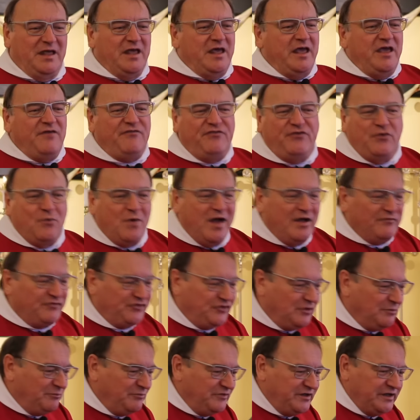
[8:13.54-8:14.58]
If you have
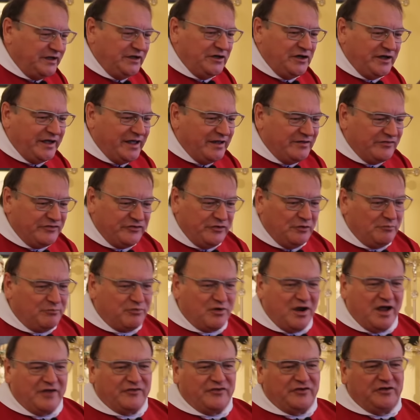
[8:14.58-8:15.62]
something against your
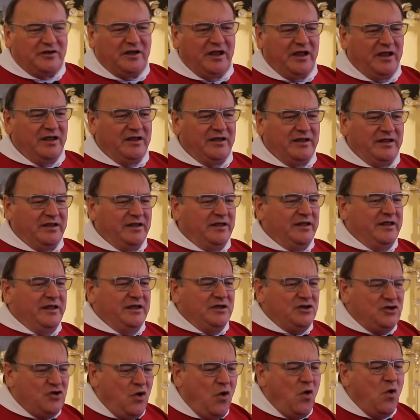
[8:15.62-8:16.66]
brother,
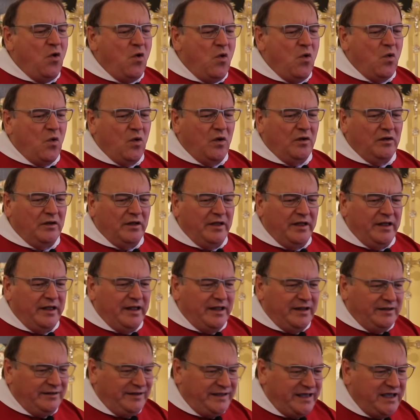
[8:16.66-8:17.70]
go
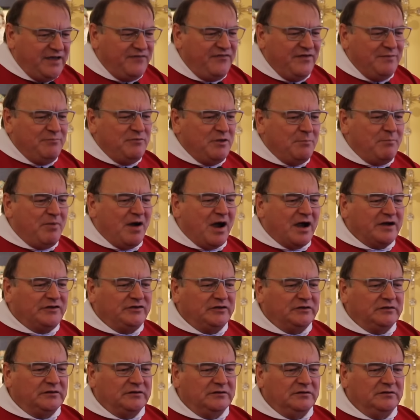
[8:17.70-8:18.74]
give him the
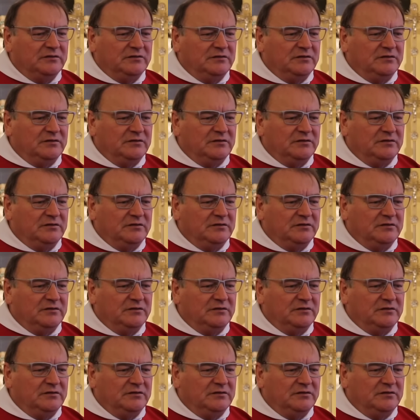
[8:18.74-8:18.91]
pardon.